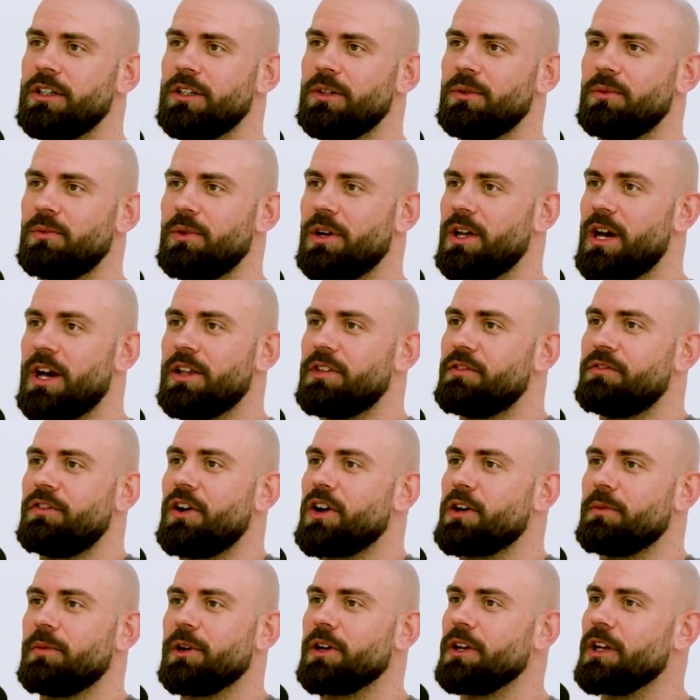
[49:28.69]
Where, how the
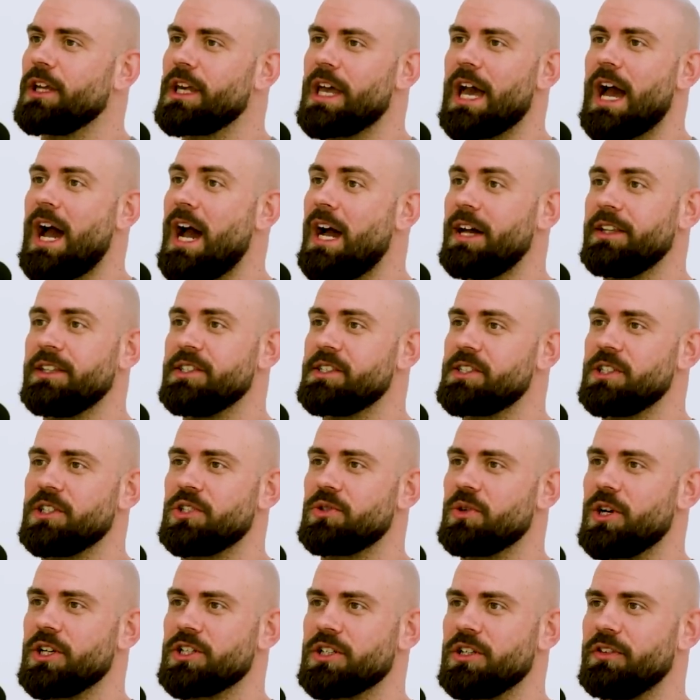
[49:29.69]
fuck am I gonna get out of this
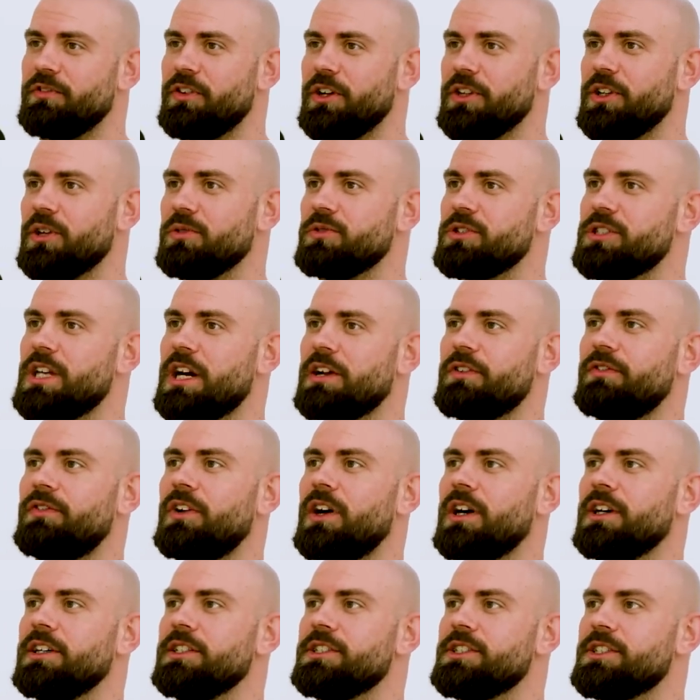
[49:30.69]
situation if I don't
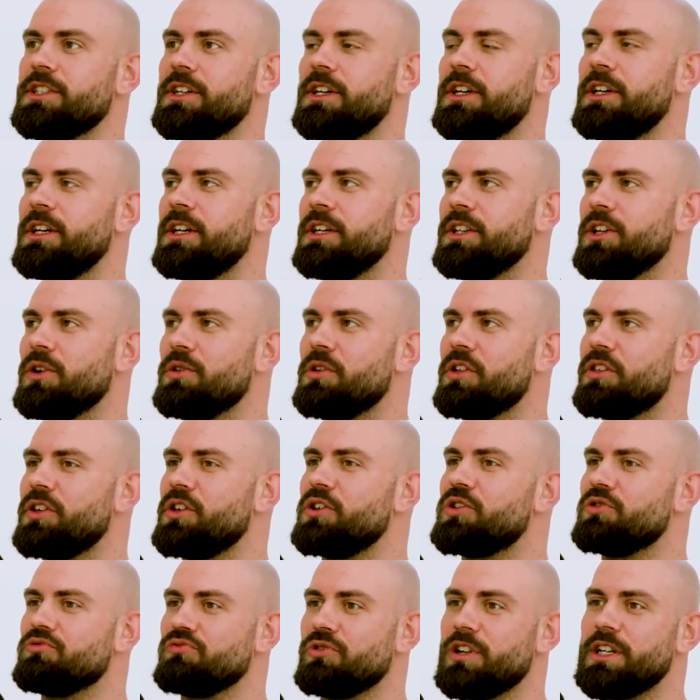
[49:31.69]
sacrifice the only thing you
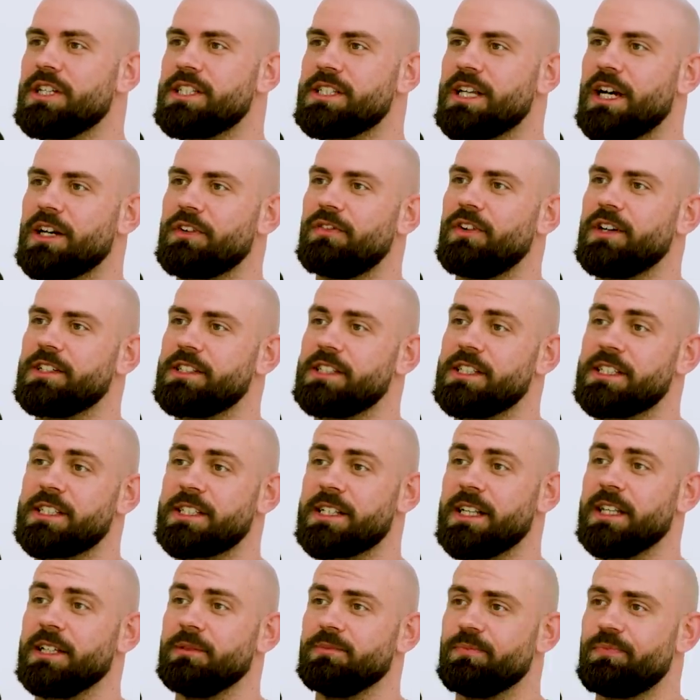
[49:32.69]
can really sacrifice is
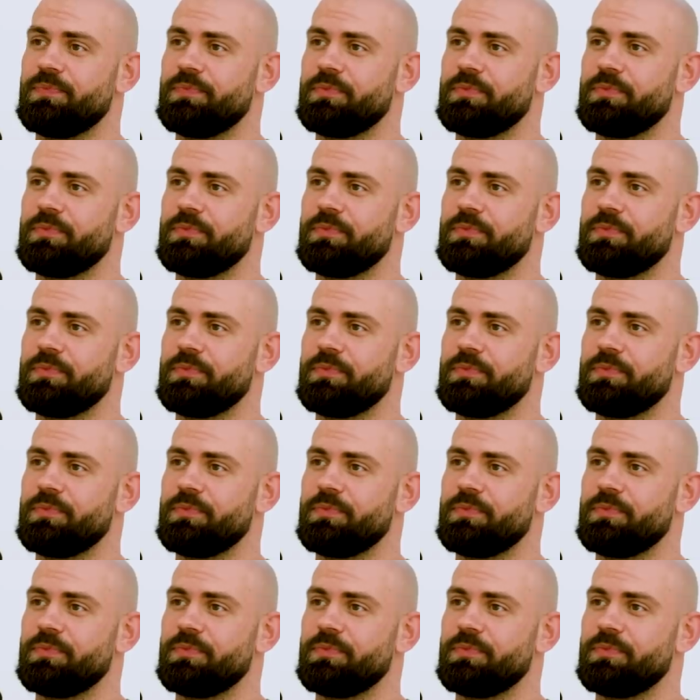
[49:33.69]
sleep.